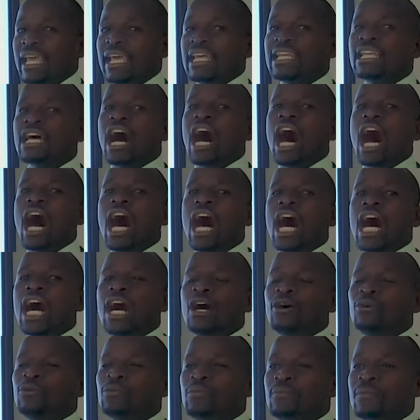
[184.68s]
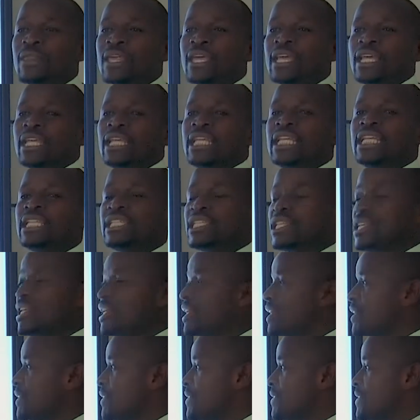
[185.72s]
and how it
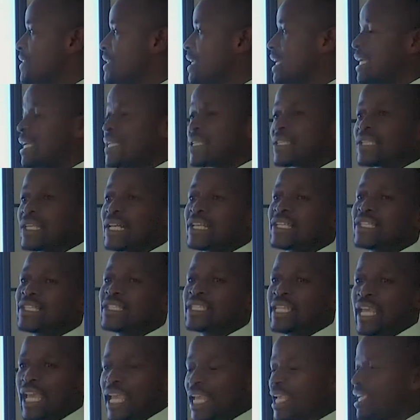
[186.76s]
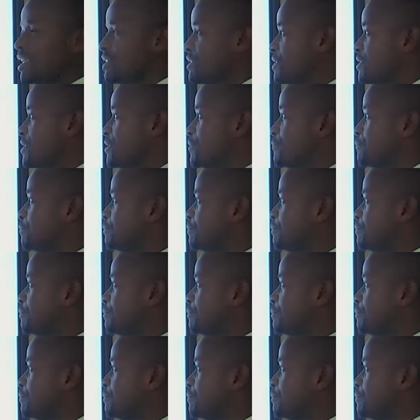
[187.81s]
is sustained.